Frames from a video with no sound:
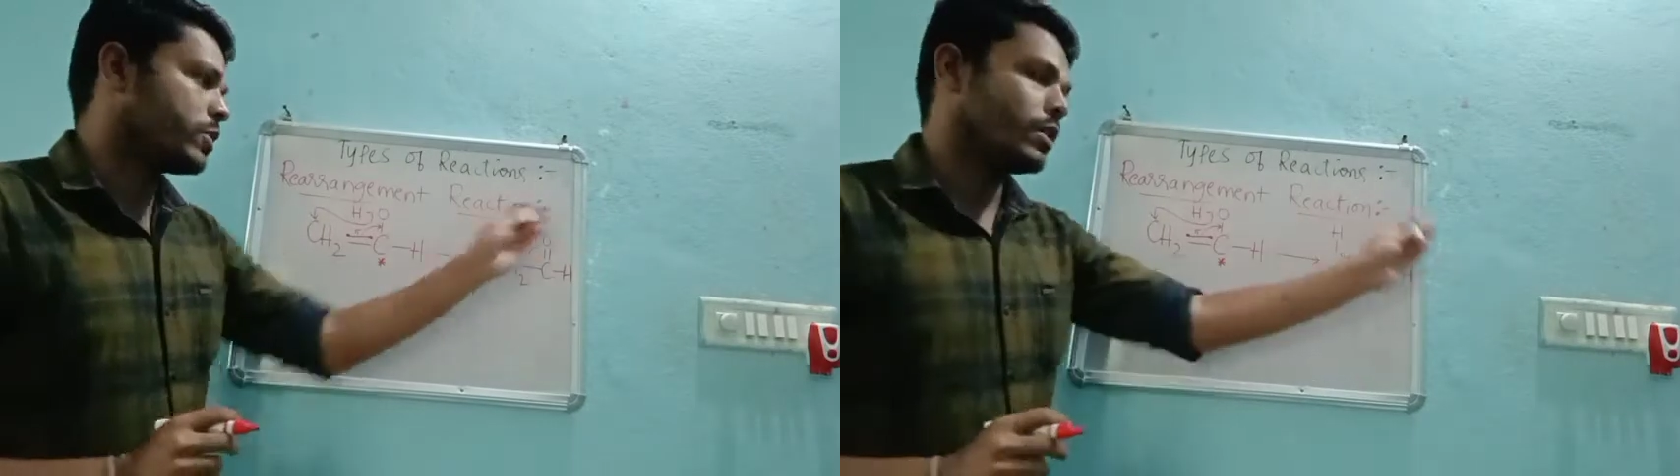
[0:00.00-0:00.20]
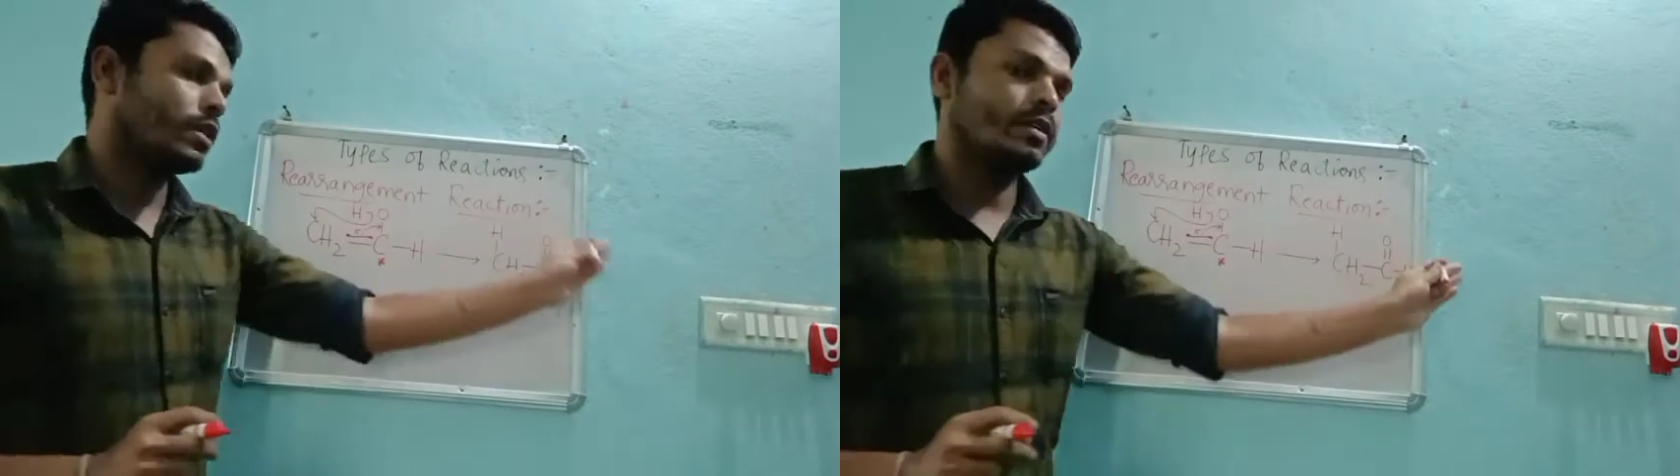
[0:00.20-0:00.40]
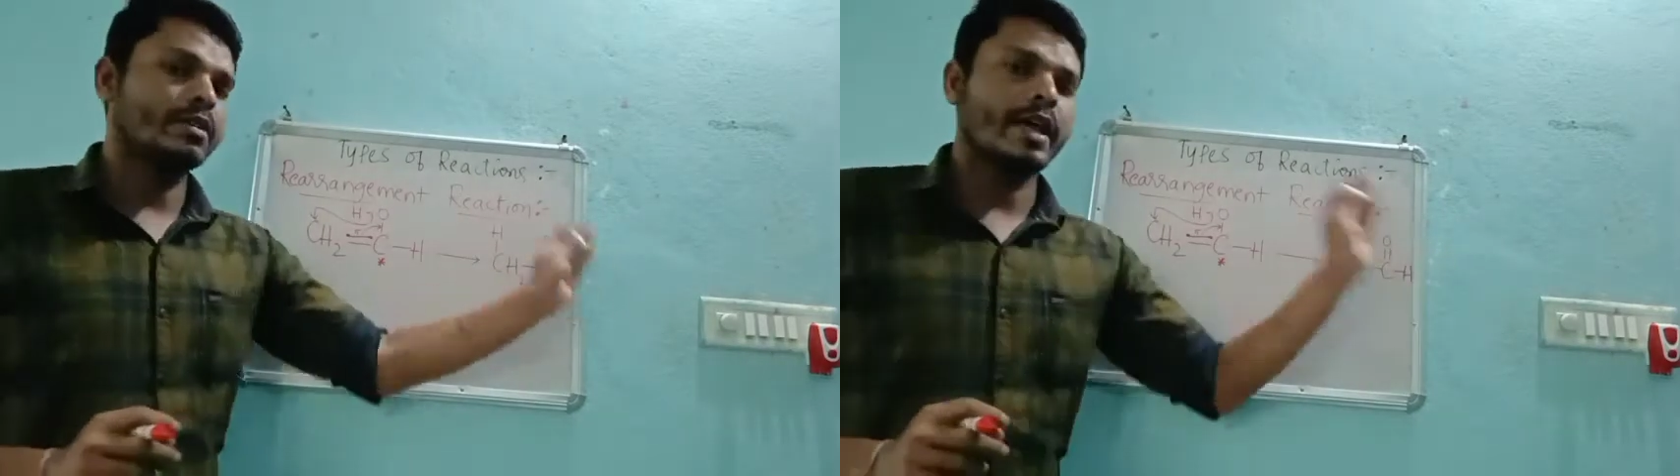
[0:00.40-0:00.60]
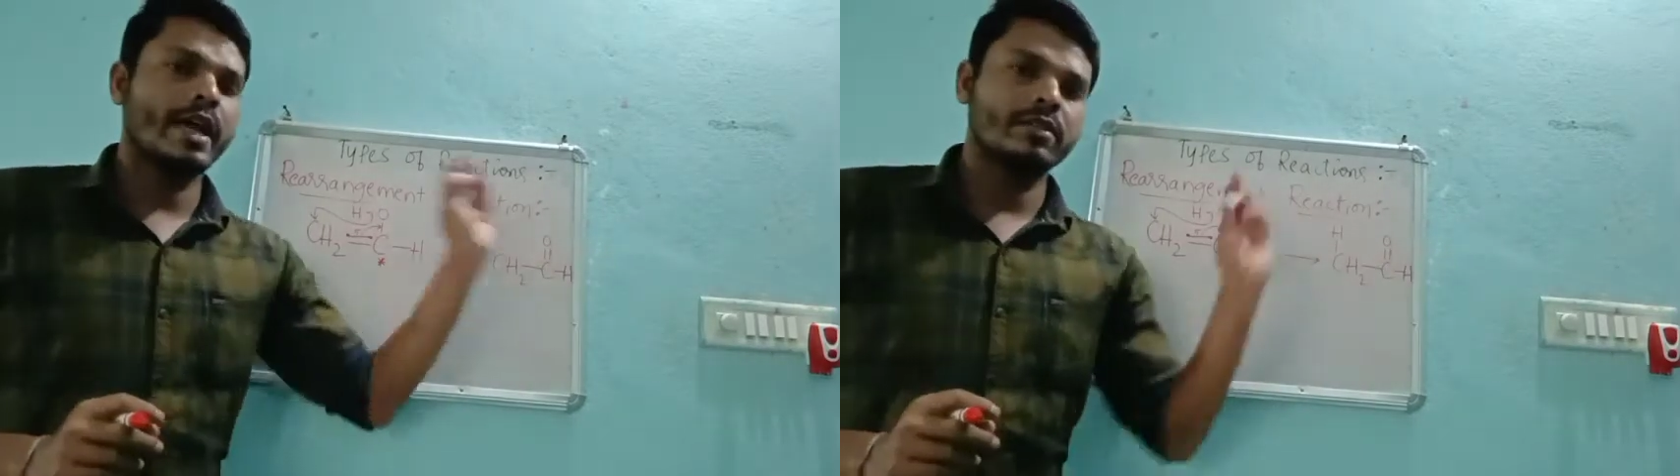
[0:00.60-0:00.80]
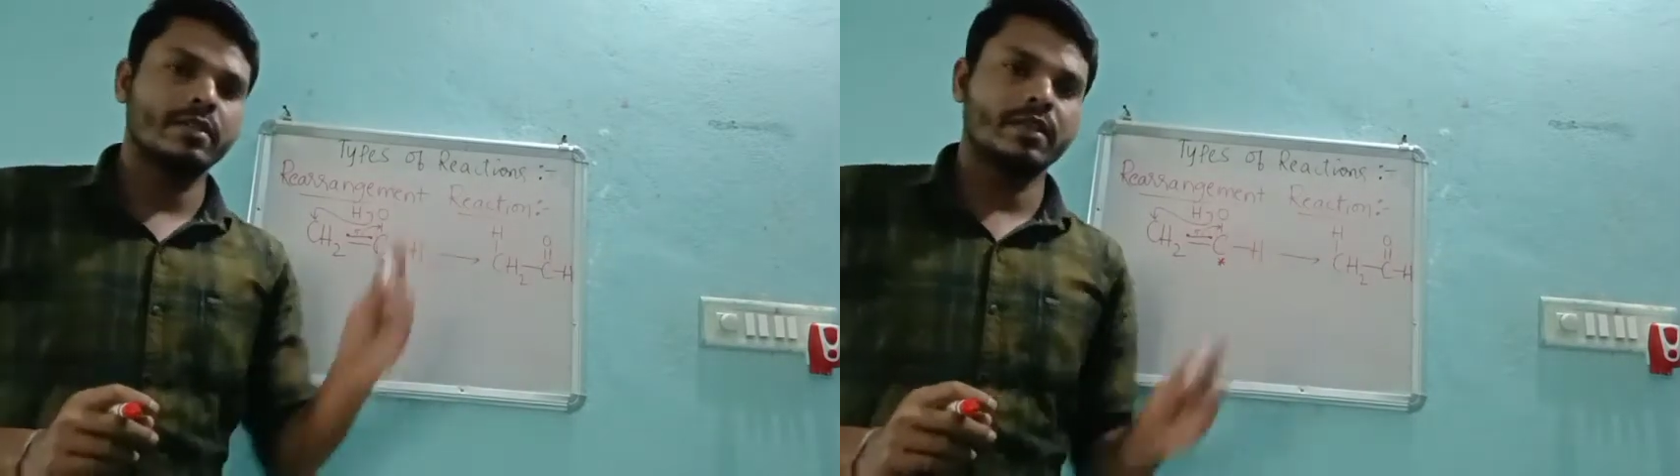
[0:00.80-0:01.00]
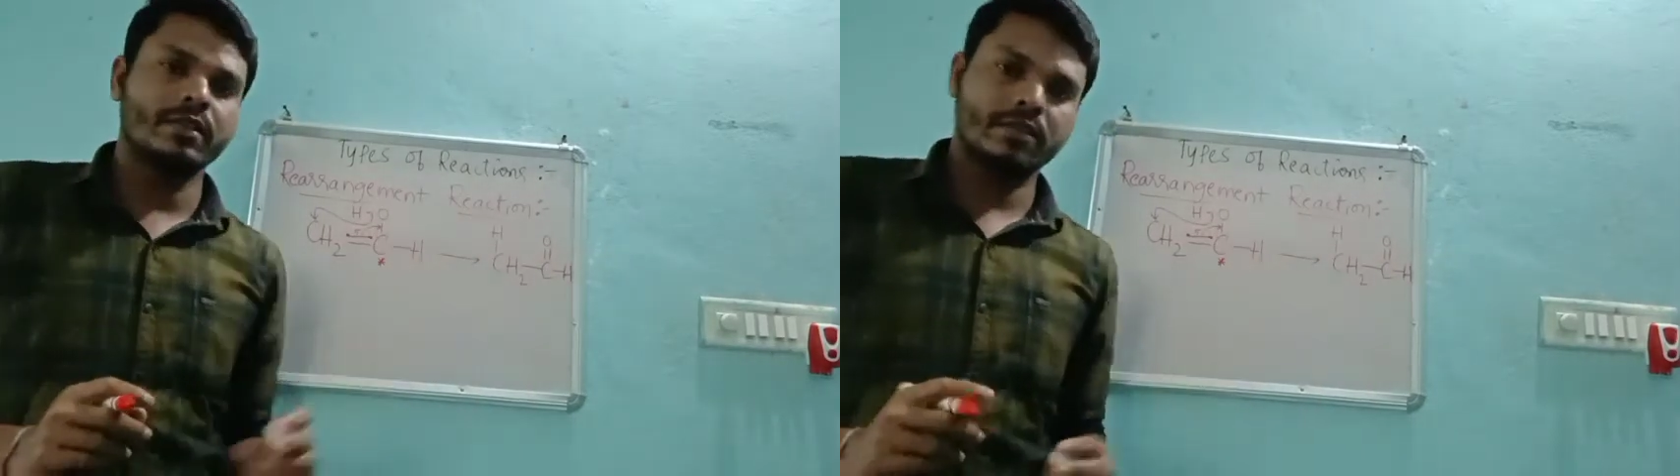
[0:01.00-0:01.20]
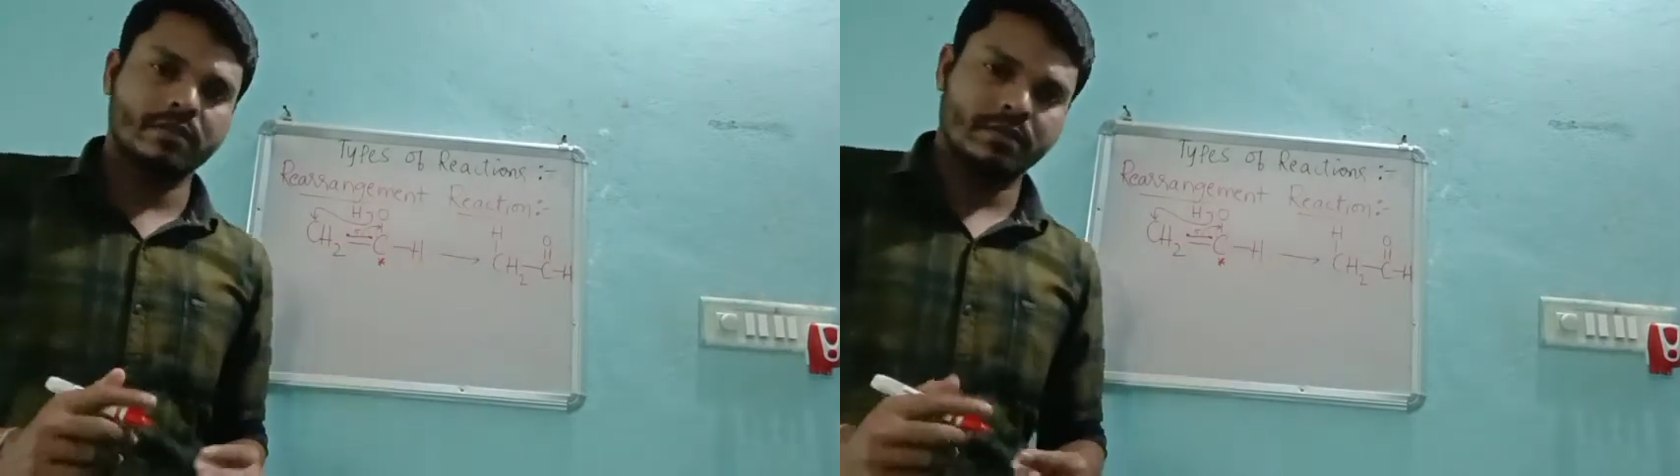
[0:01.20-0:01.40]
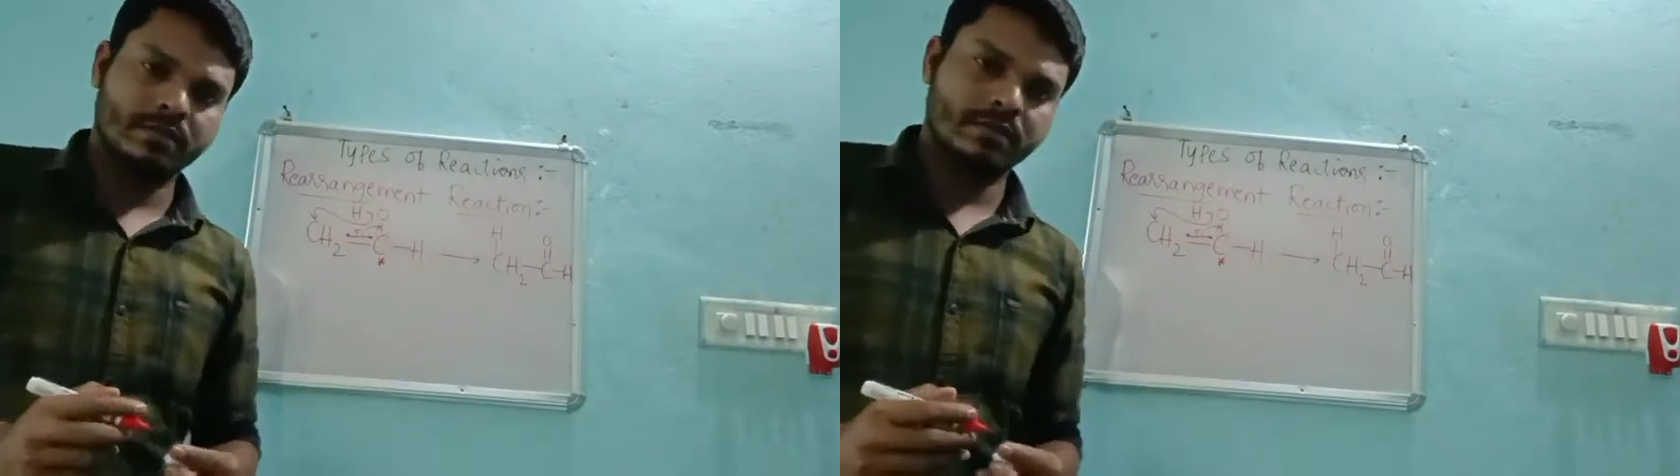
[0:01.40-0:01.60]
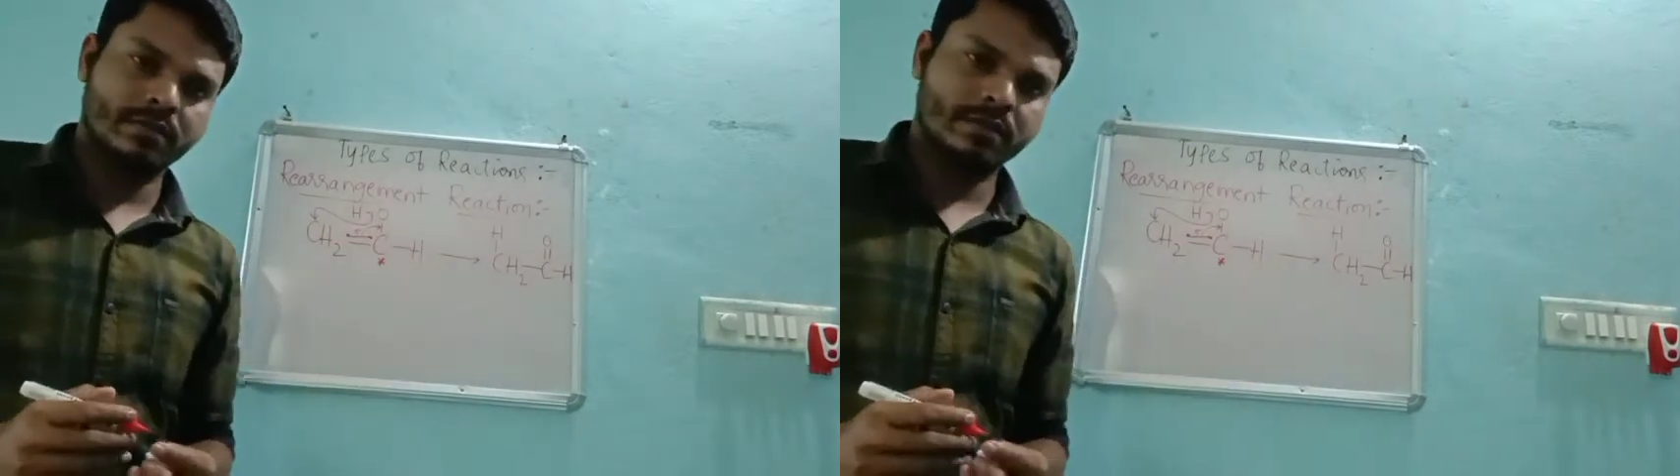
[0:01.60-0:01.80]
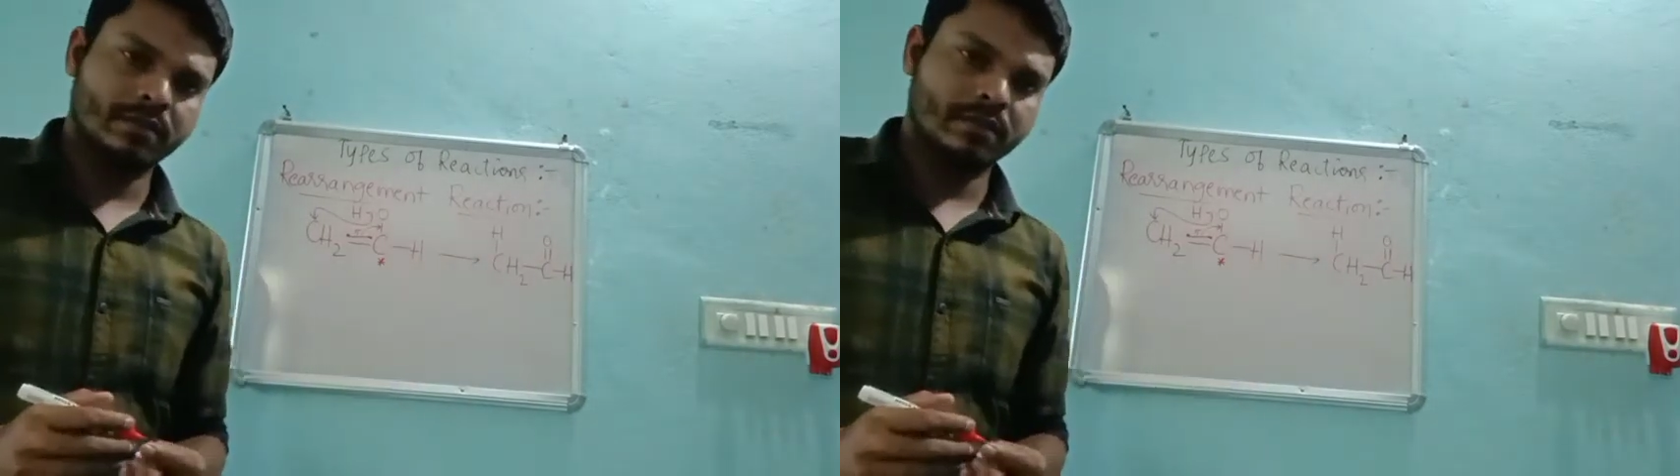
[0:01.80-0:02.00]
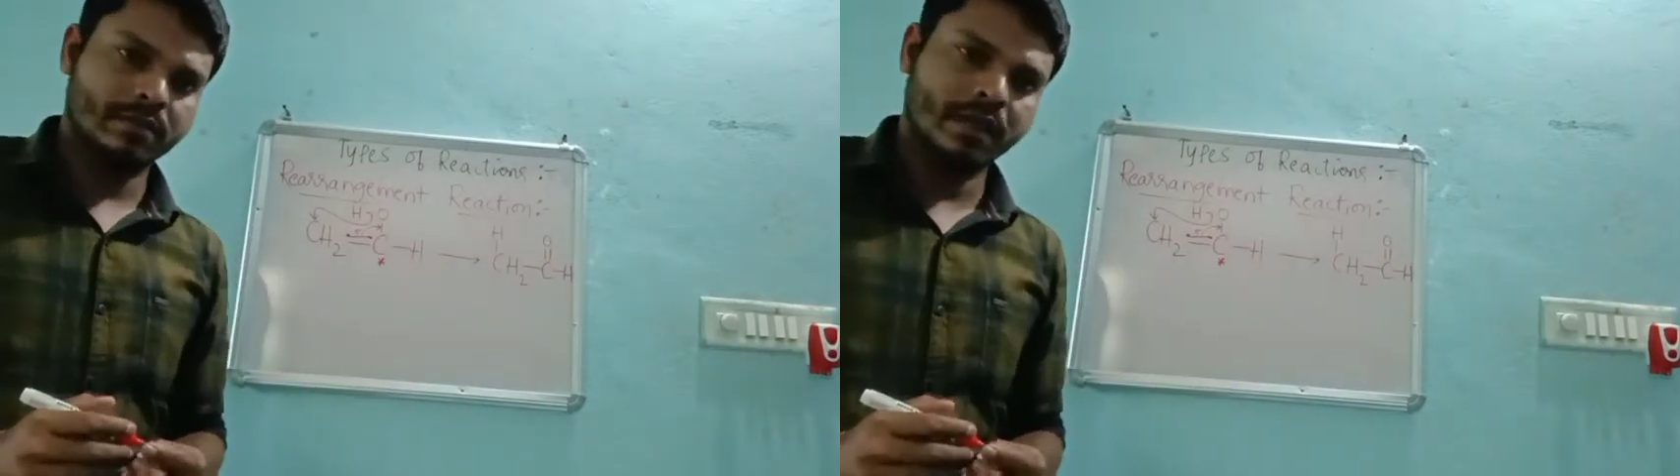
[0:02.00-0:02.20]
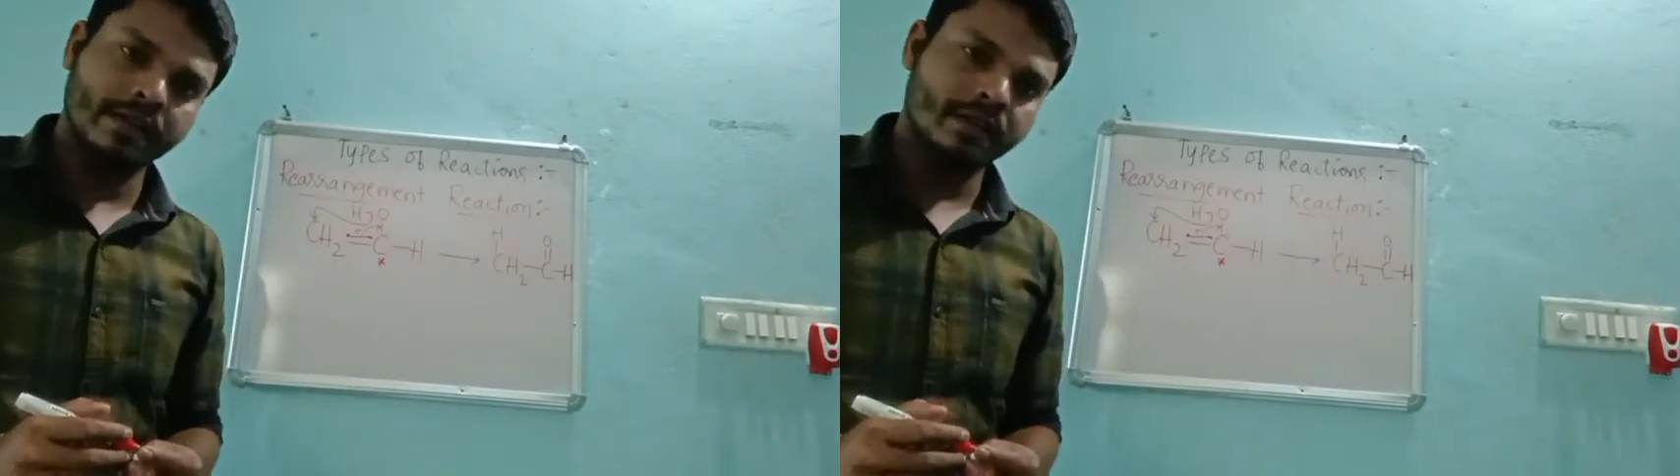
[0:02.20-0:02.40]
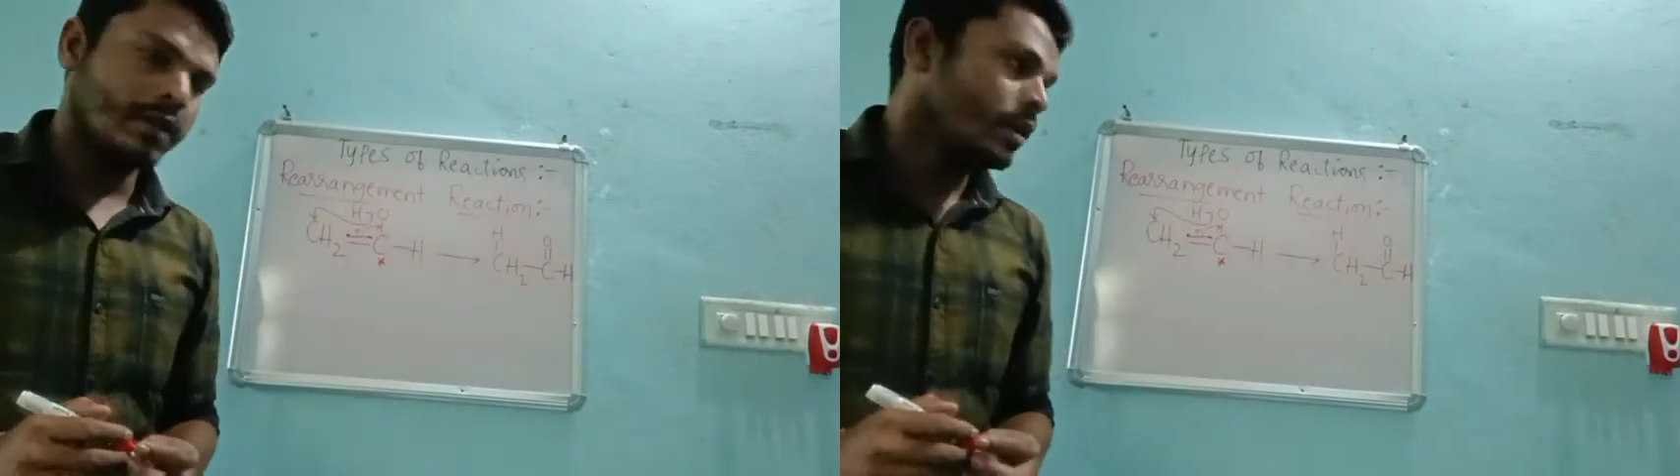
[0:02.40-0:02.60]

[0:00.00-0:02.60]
is as it is, right?